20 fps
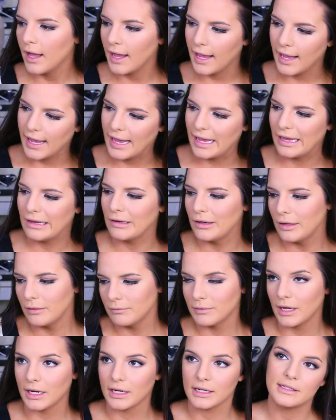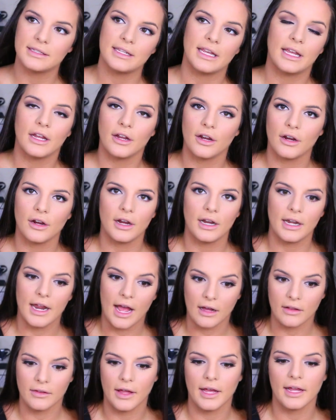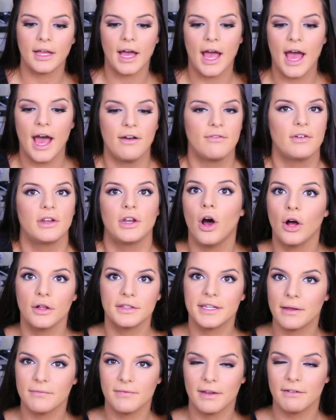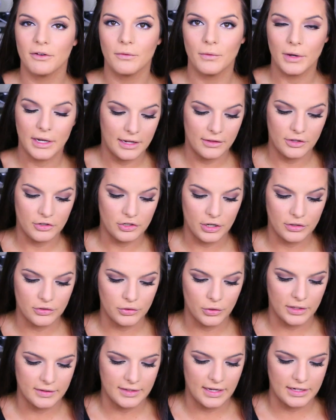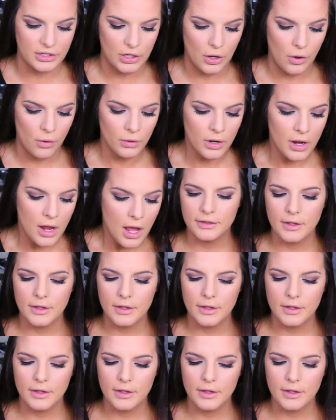I'm not going to sit here and act like I have an all-time favorite one at the drugstore because I don't.